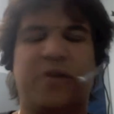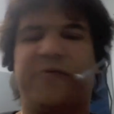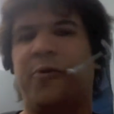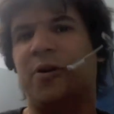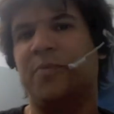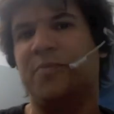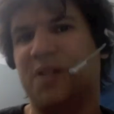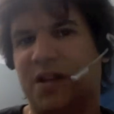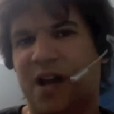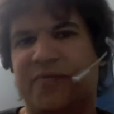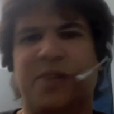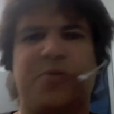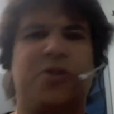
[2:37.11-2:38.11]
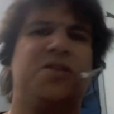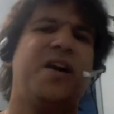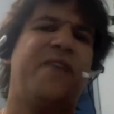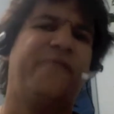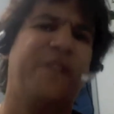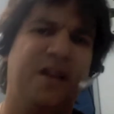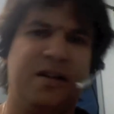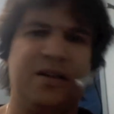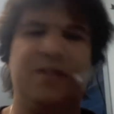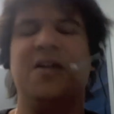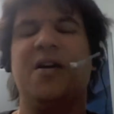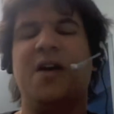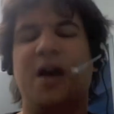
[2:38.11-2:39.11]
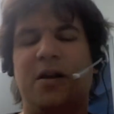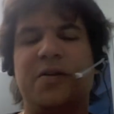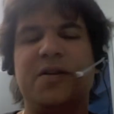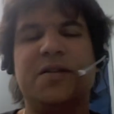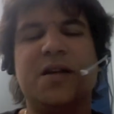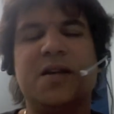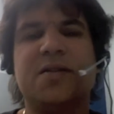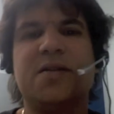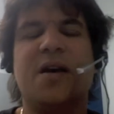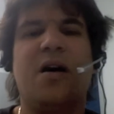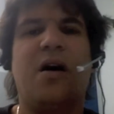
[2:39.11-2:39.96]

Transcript: forms and you have WTF in it and all these things,